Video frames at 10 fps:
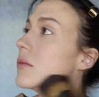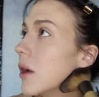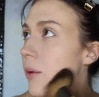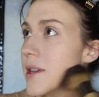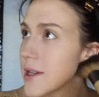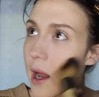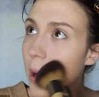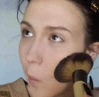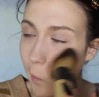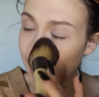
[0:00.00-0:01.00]
I want it to get
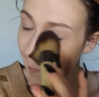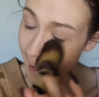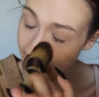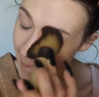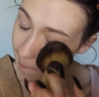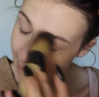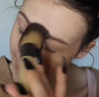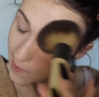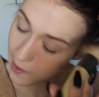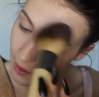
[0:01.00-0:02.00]
cold again.
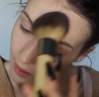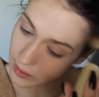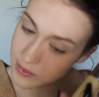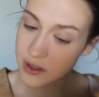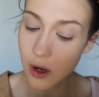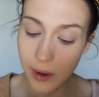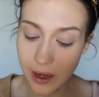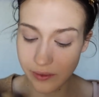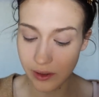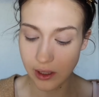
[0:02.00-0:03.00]
I'm so
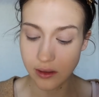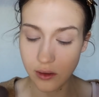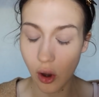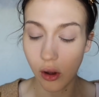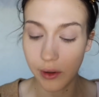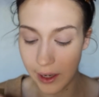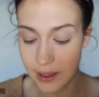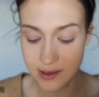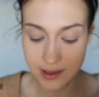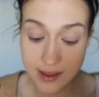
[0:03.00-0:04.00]
ready for like the
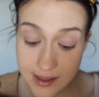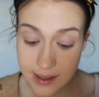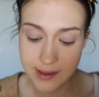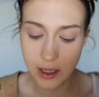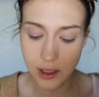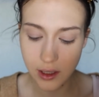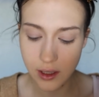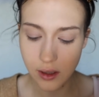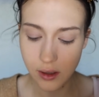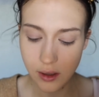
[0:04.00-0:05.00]
holidays, the season.
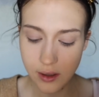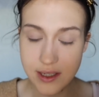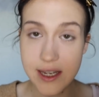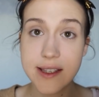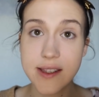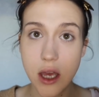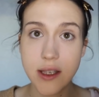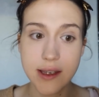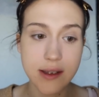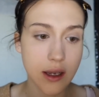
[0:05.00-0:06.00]
Tis the
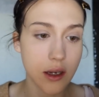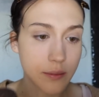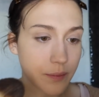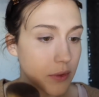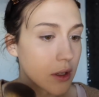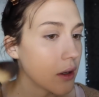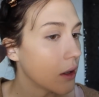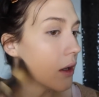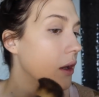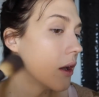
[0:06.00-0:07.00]
season.
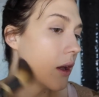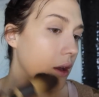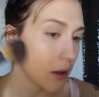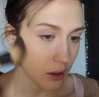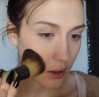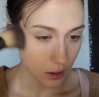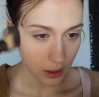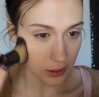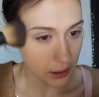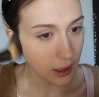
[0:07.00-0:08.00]

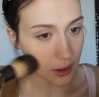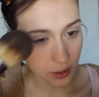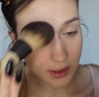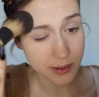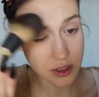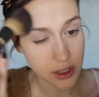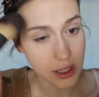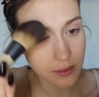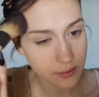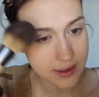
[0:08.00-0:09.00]
I need to get a Christmas
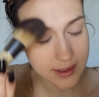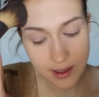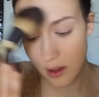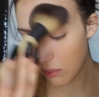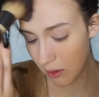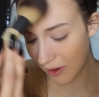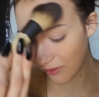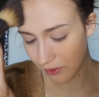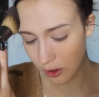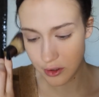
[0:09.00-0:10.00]
tree. This is gonna be my
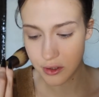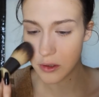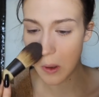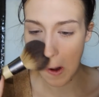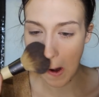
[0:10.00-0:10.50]
first.